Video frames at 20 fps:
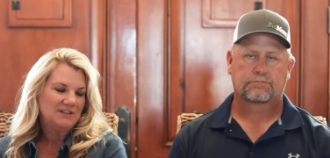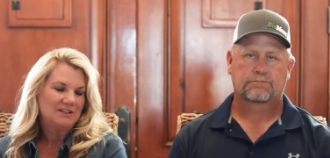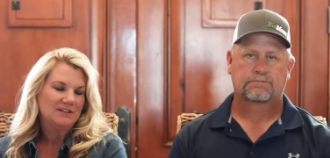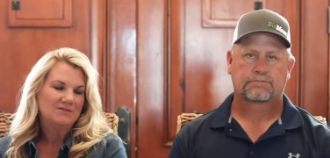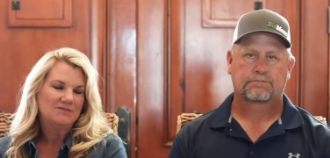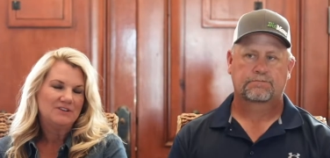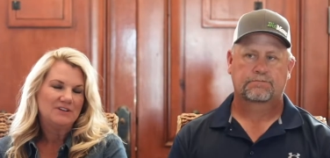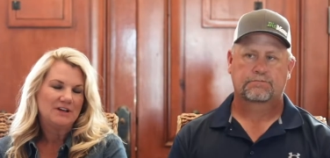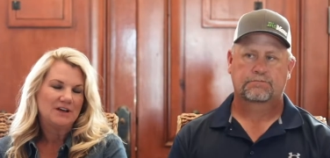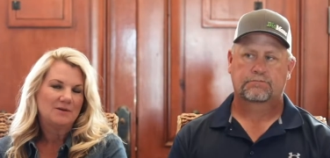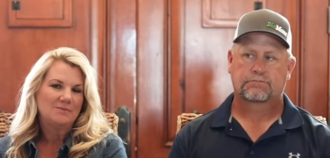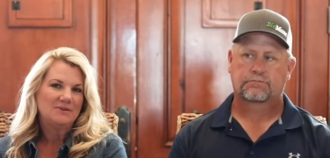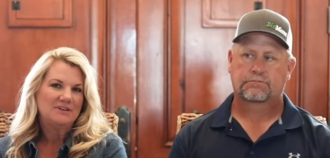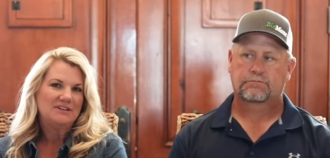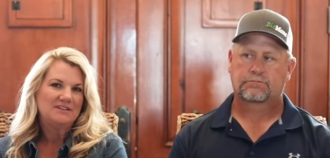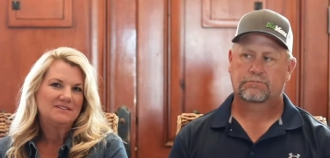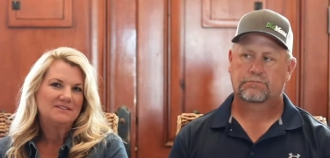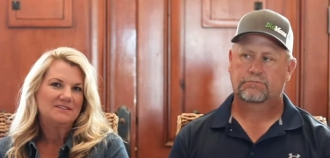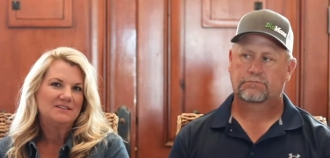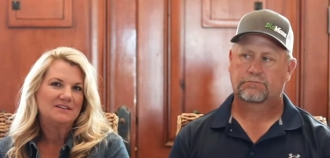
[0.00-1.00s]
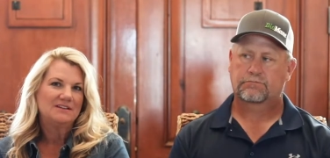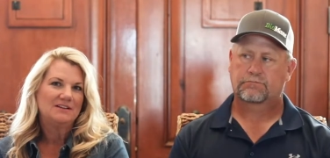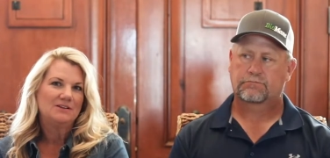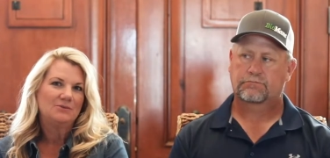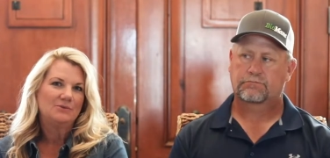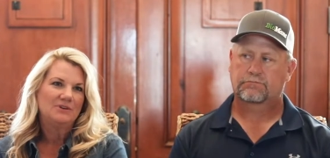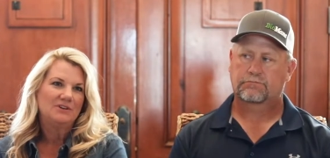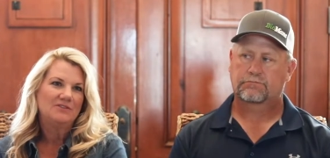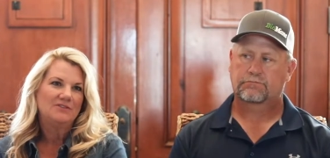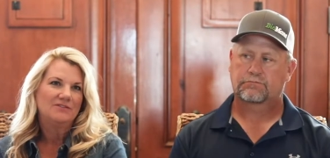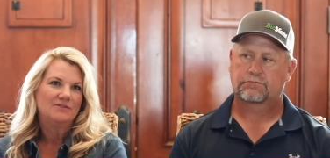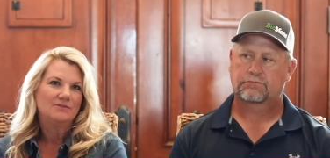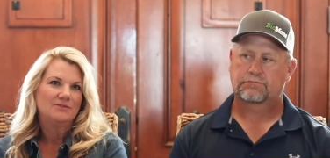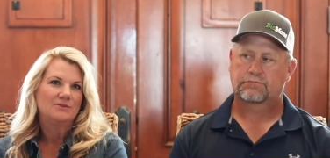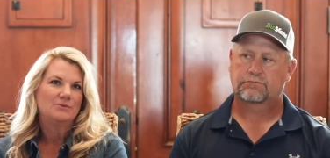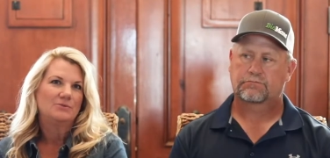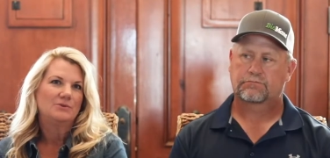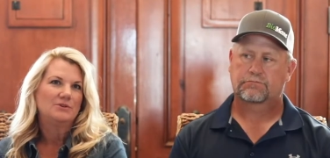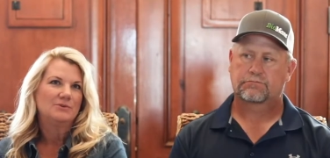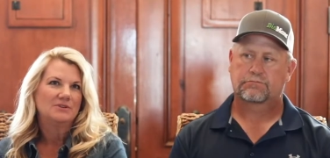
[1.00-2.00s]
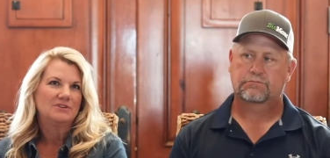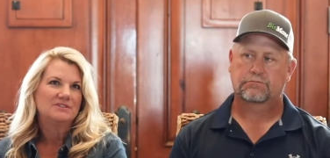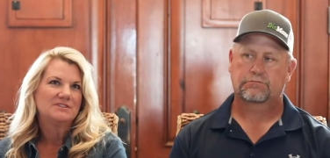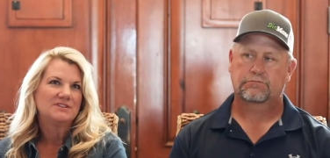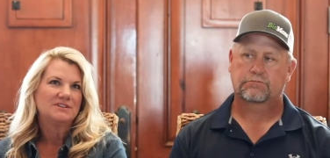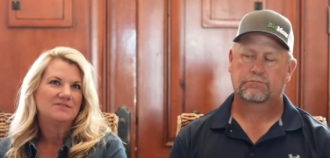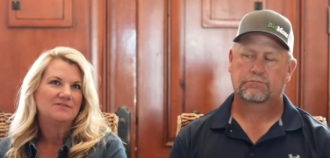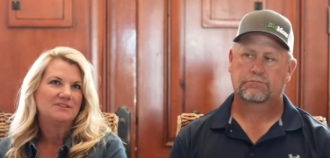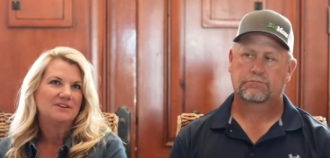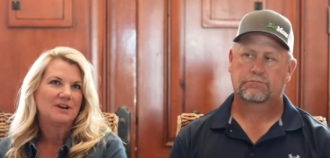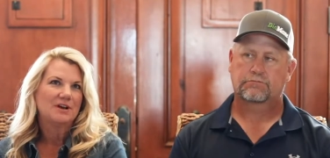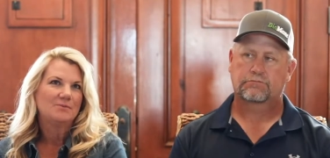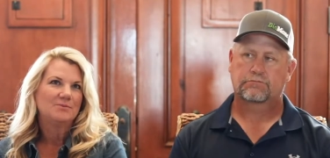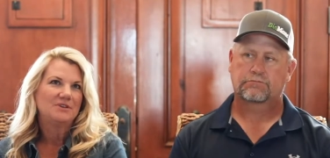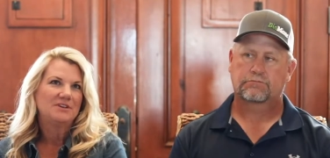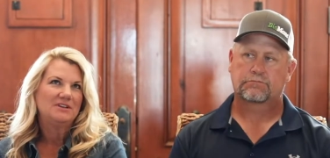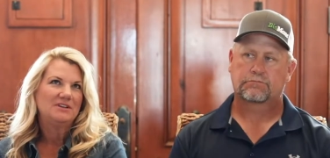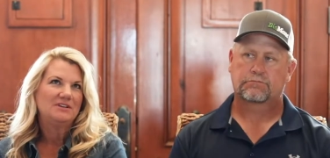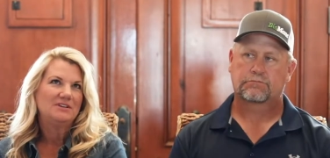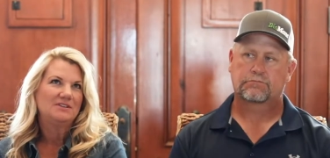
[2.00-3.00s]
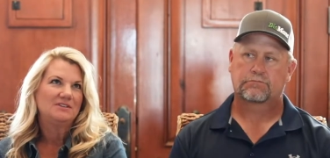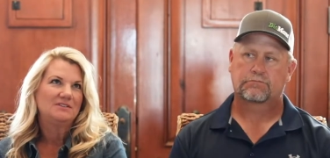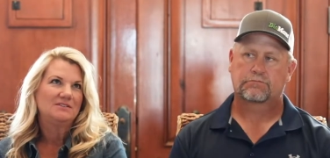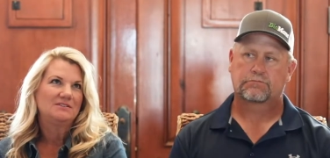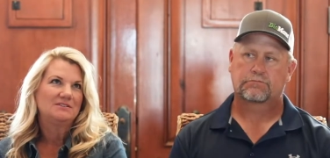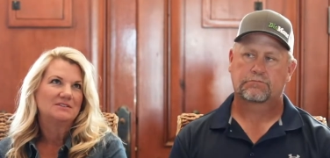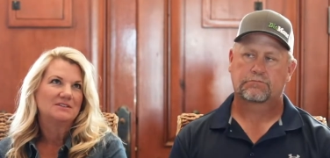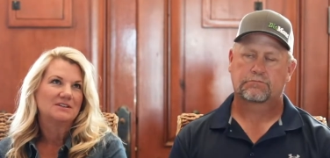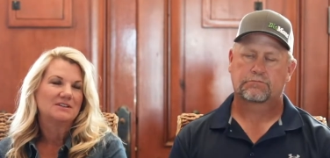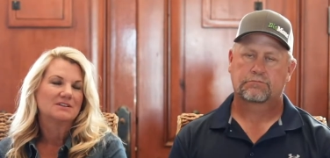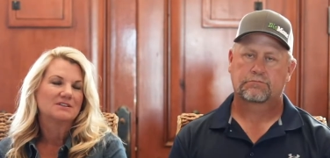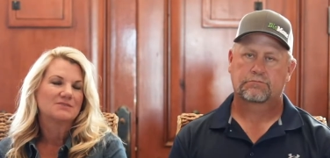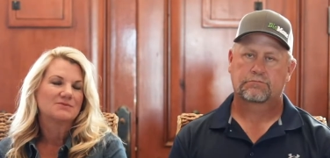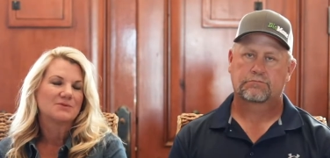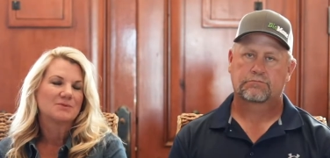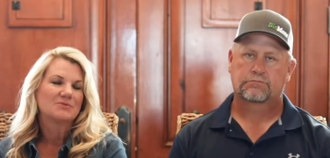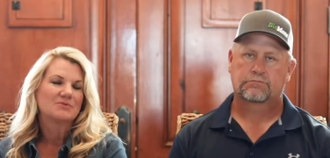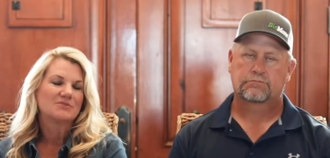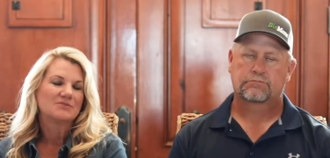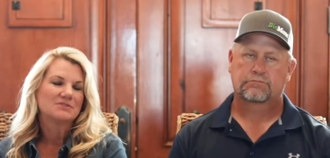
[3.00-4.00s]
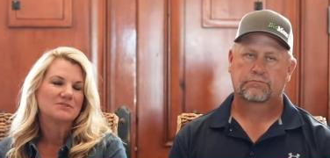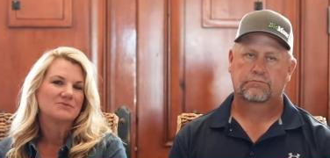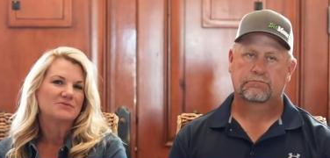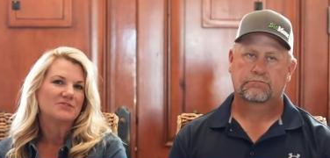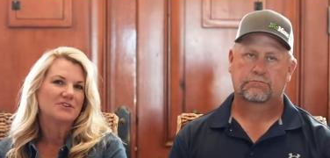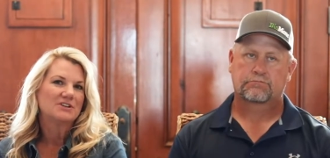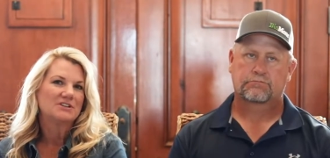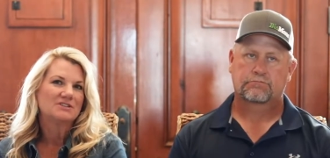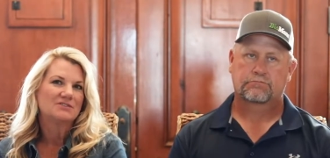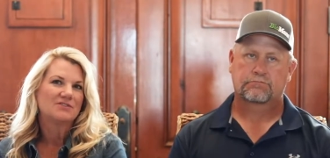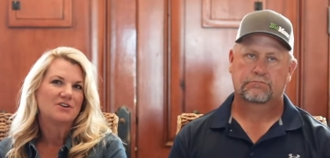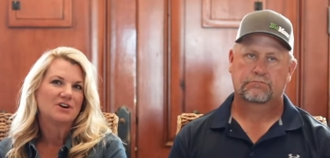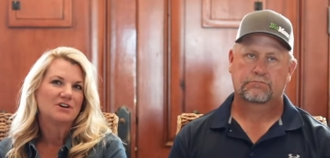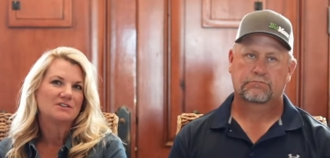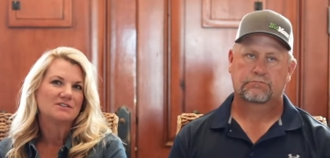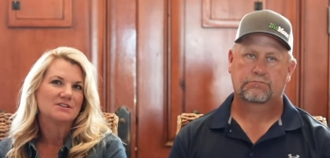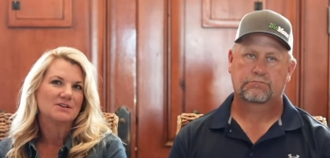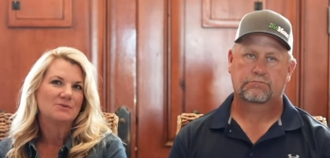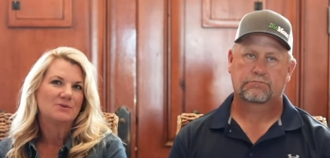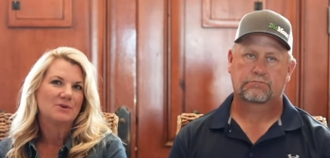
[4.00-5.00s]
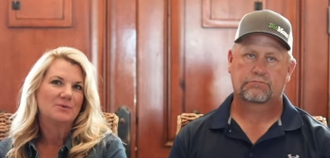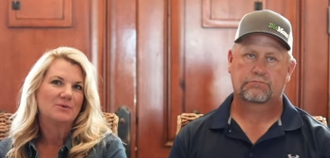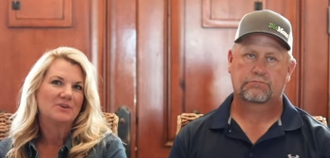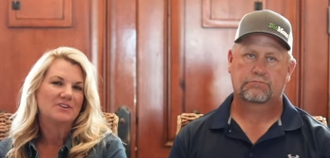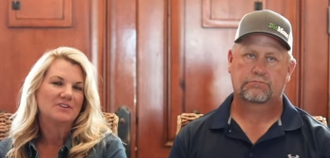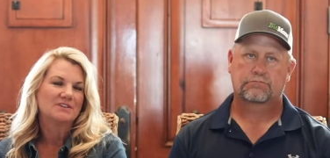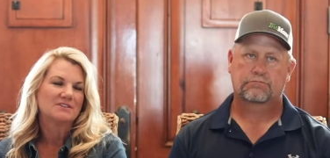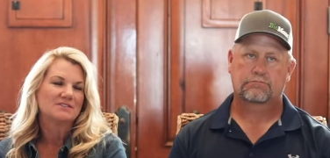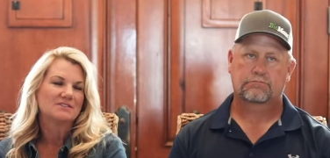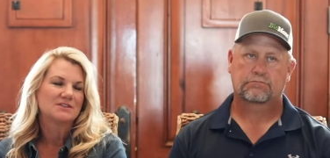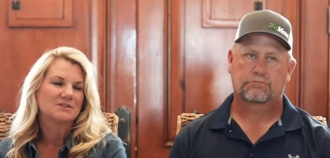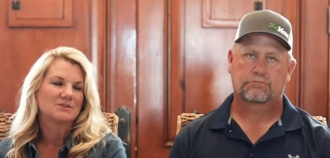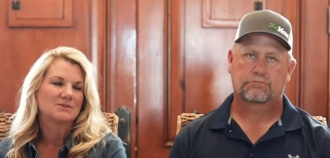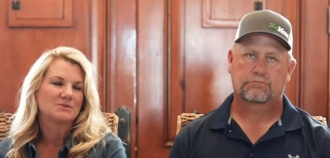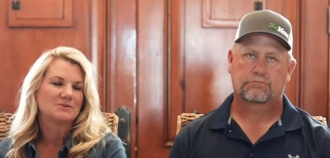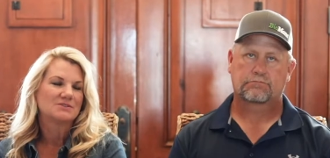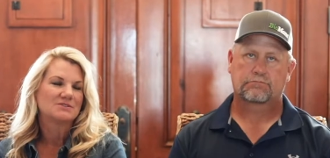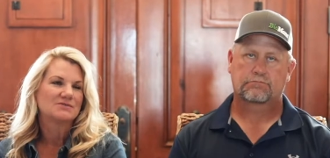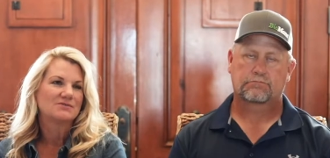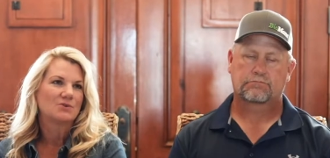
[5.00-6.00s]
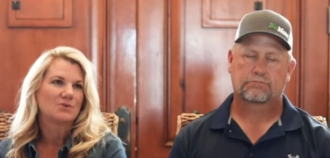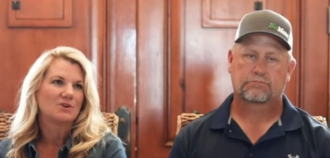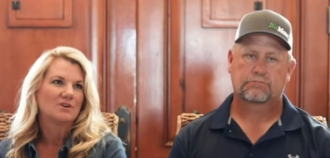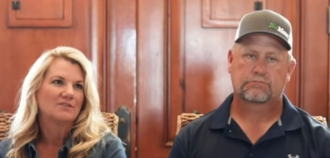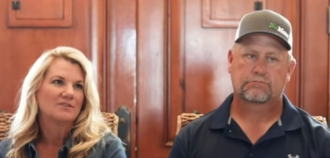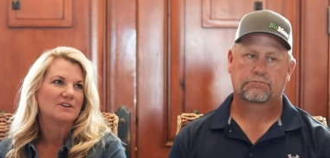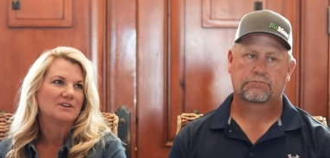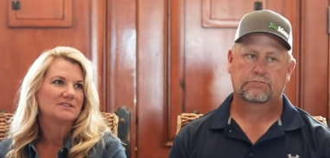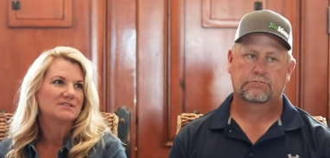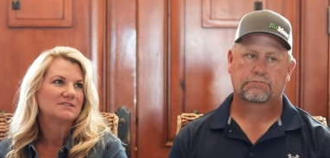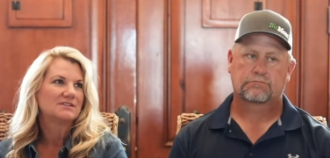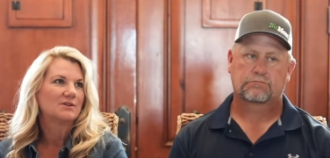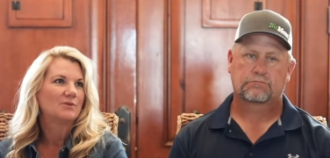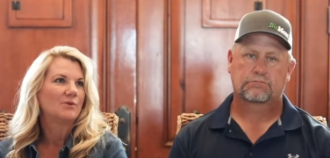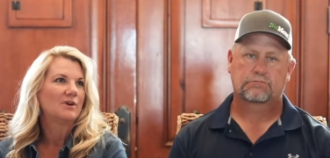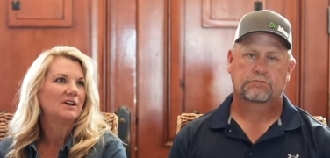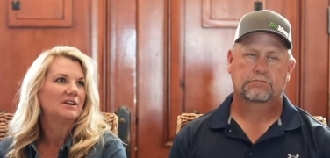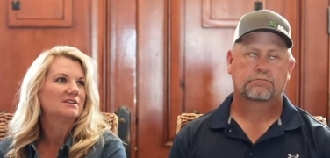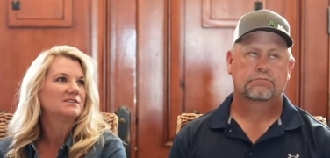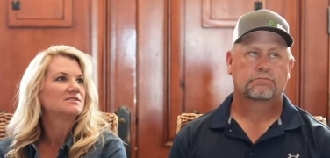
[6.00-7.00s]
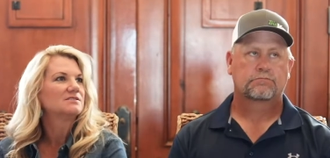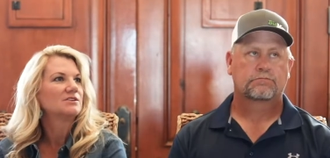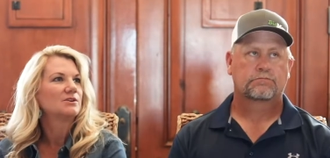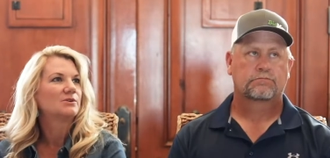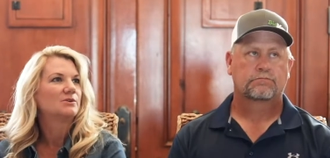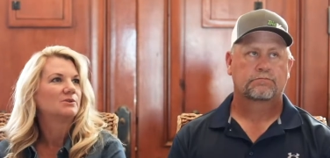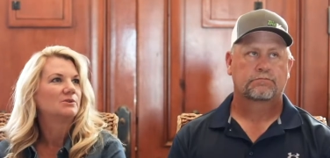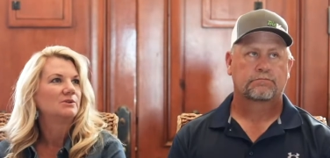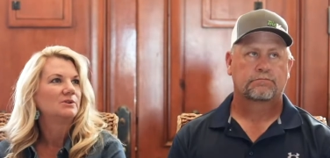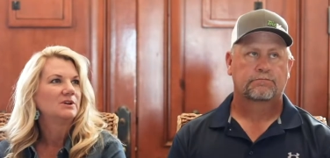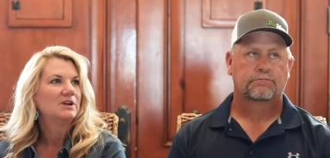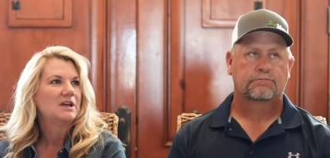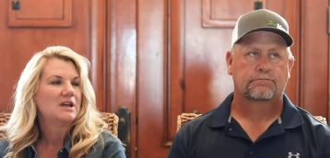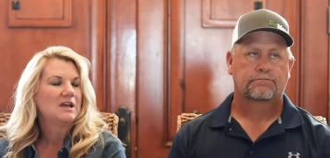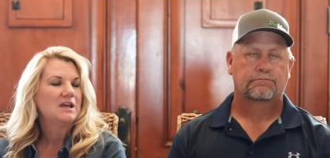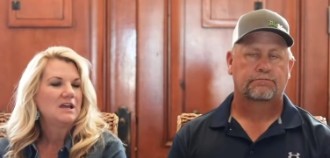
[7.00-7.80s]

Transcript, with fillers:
Speaker 1: in a V I P seating. We've, we received V I P tickets from some friends of ours that went with us. So there was four of us that went total.